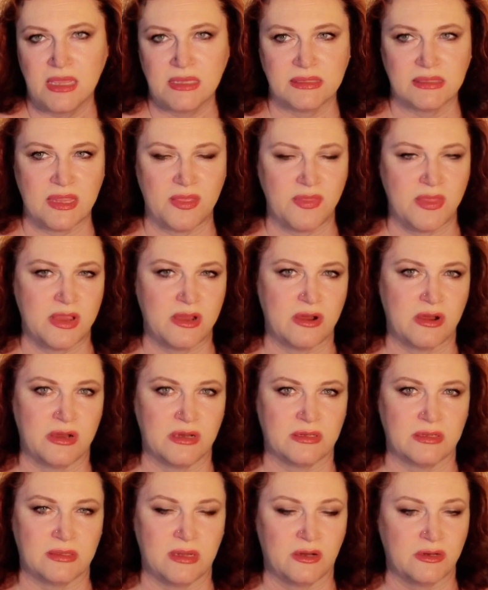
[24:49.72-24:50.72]
and there
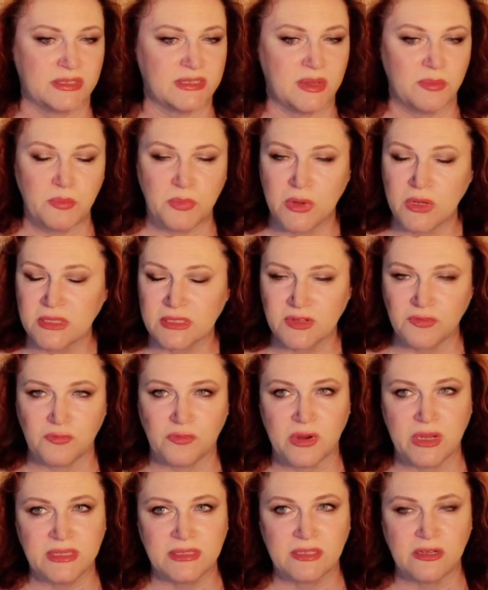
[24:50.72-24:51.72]
are some books of
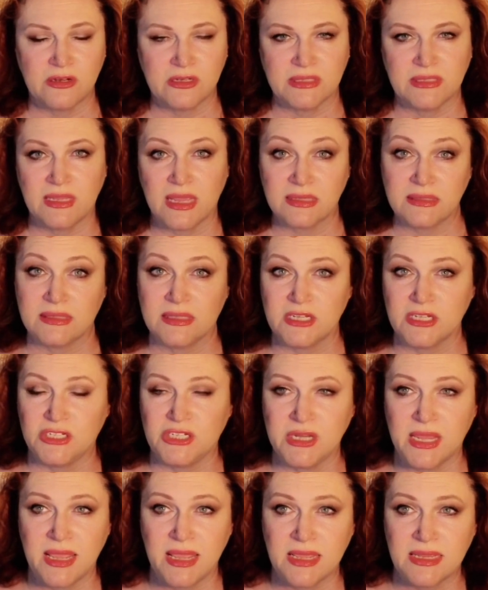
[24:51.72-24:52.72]
research that
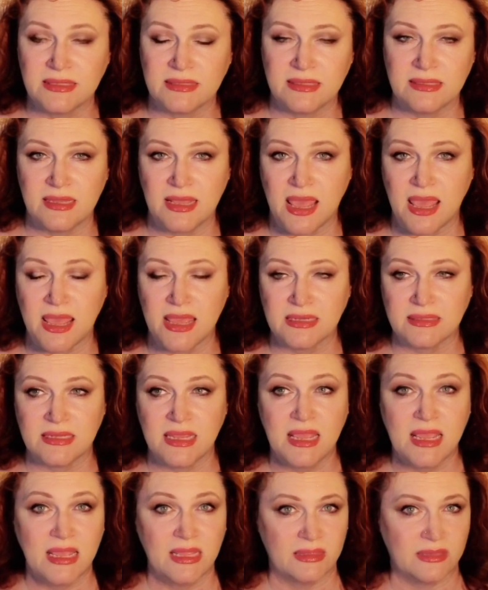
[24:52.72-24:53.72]
suggest that
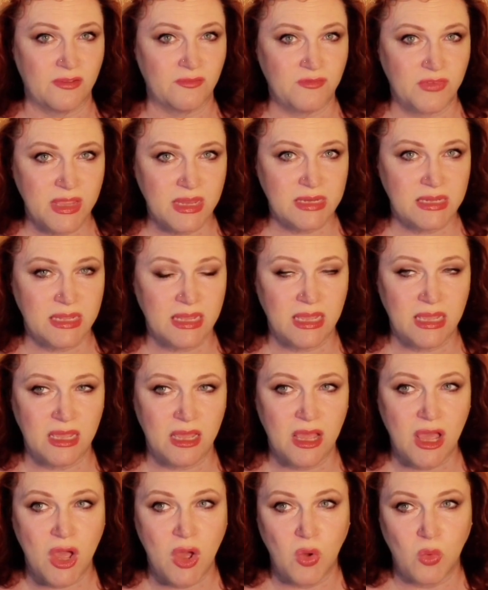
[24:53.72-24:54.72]
Lavinia
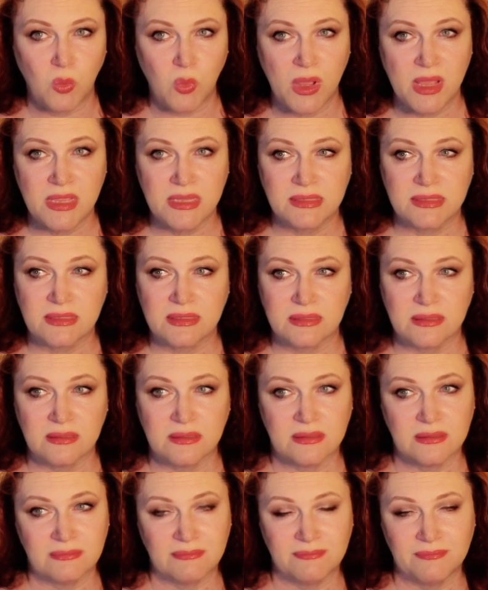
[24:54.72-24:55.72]
was
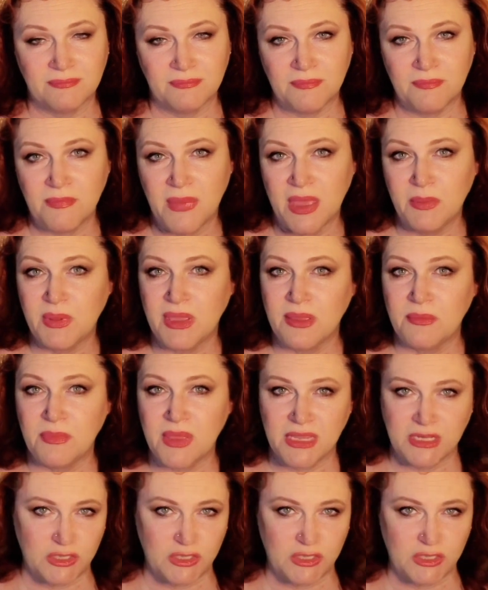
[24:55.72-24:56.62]
maybe mixed